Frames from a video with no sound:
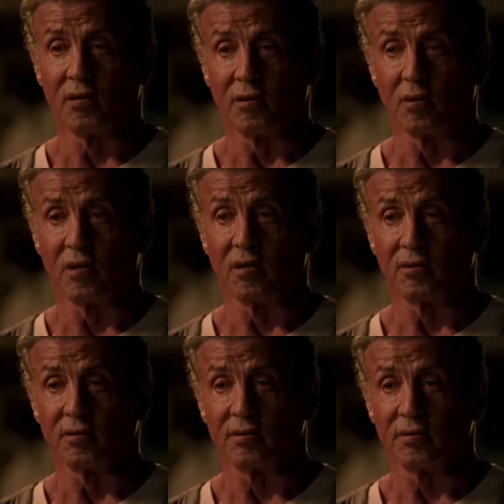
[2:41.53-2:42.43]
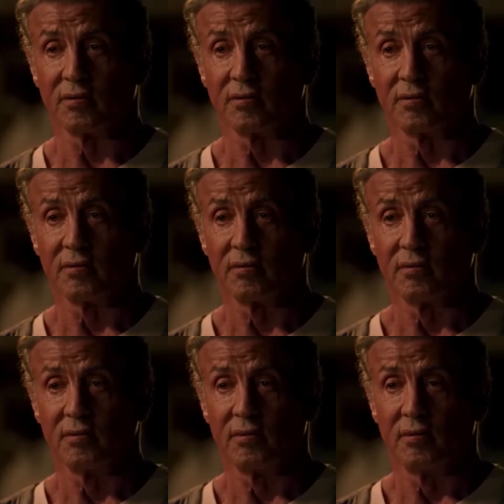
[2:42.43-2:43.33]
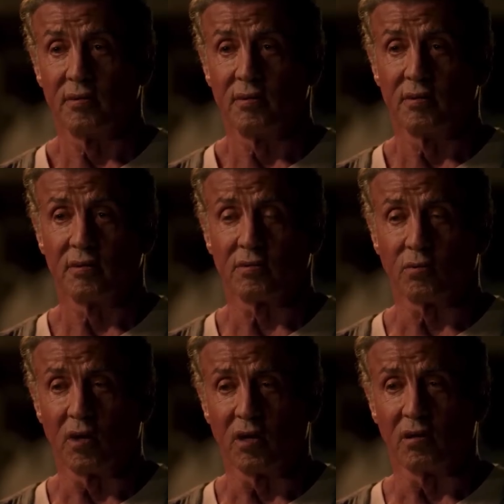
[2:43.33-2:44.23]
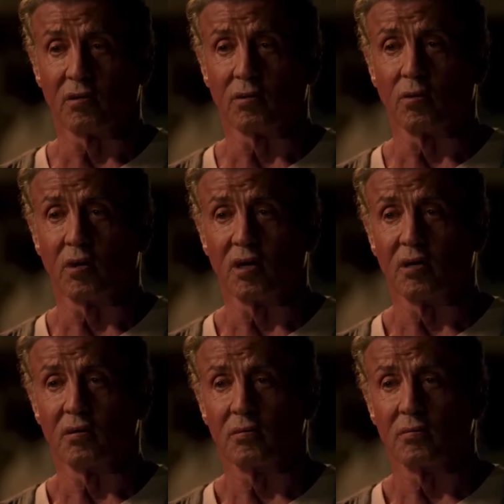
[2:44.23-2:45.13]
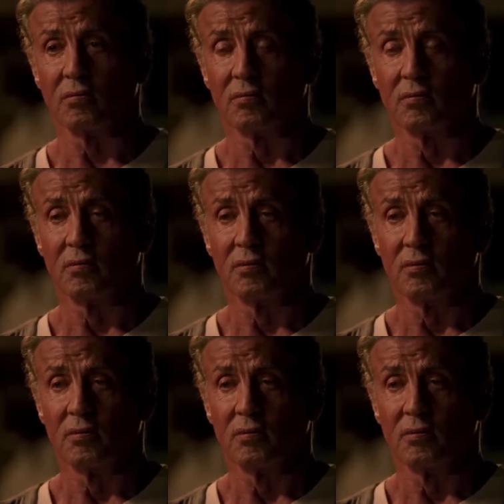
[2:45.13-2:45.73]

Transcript: to tackle John Rambo head-on. I mean, check out his physique, his